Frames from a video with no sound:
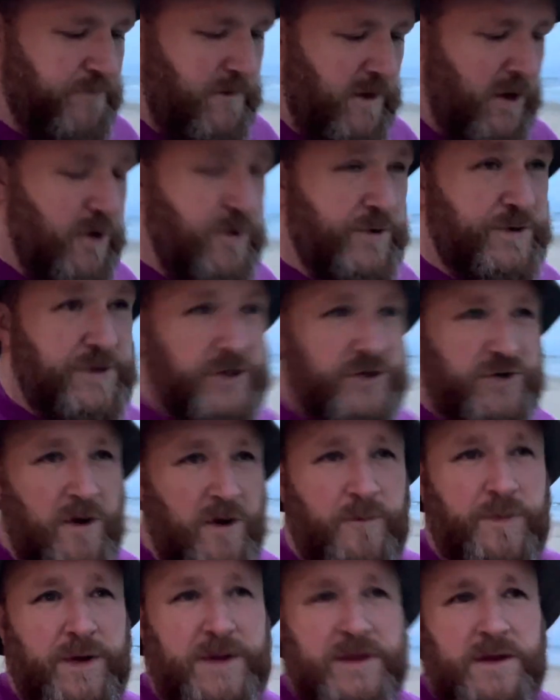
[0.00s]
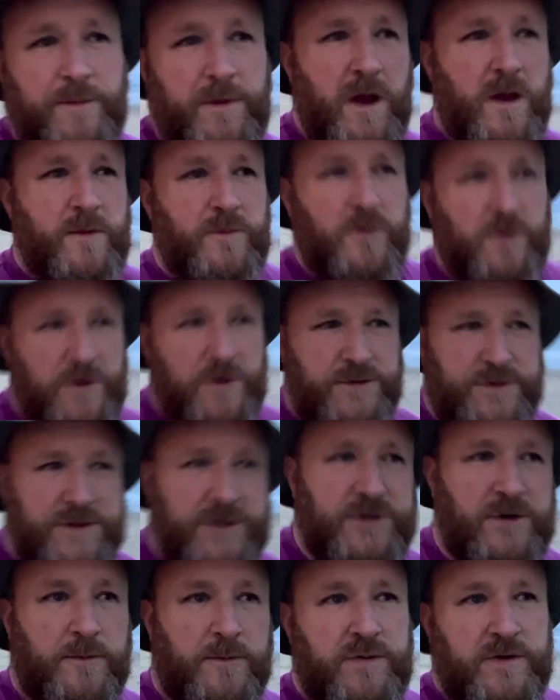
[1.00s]
Who's the trump in the Bible? Who's the
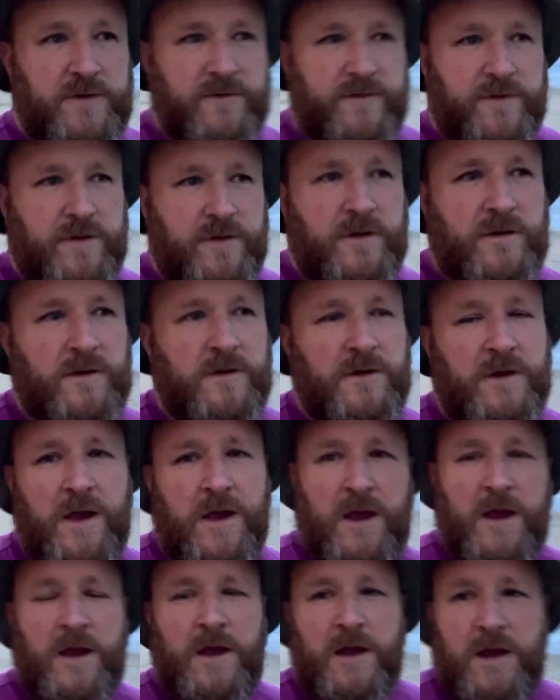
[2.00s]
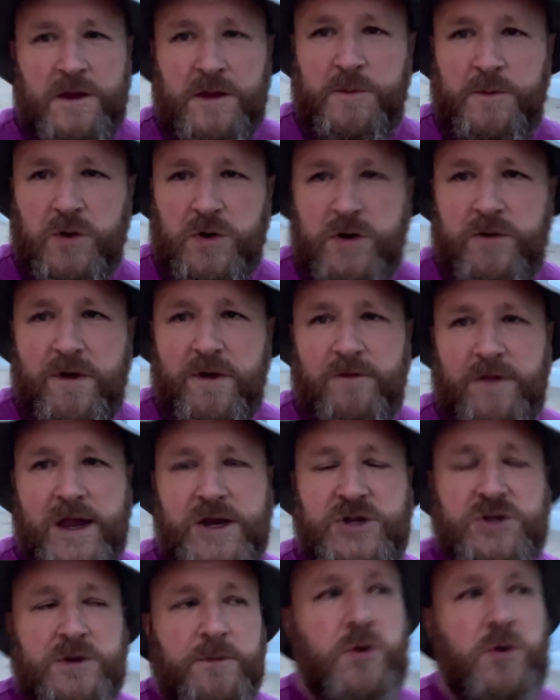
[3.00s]
trump of the book of Revelation?